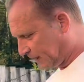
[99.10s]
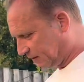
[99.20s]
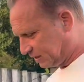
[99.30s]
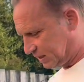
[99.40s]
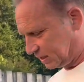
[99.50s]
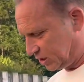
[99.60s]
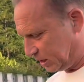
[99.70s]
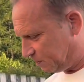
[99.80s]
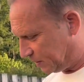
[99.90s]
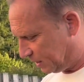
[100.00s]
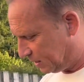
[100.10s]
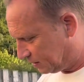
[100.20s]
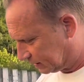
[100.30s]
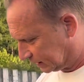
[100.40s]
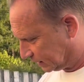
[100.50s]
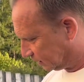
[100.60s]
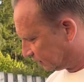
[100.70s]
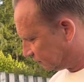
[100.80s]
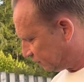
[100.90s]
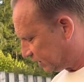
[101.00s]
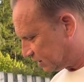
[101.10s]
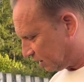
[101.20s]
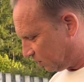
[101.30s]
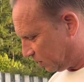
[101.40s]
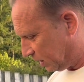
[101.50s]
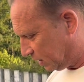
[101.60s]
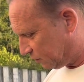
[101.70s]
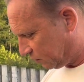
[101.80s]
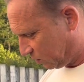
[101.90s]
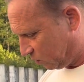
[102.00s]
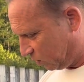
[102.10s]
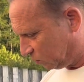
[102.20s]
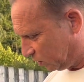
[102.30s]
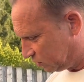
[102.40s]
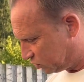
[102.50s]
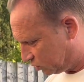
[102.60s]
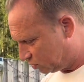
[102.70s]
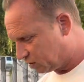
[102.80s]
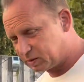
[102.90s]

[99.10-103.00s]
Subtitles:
this is a JP Freestyle Wave 112. This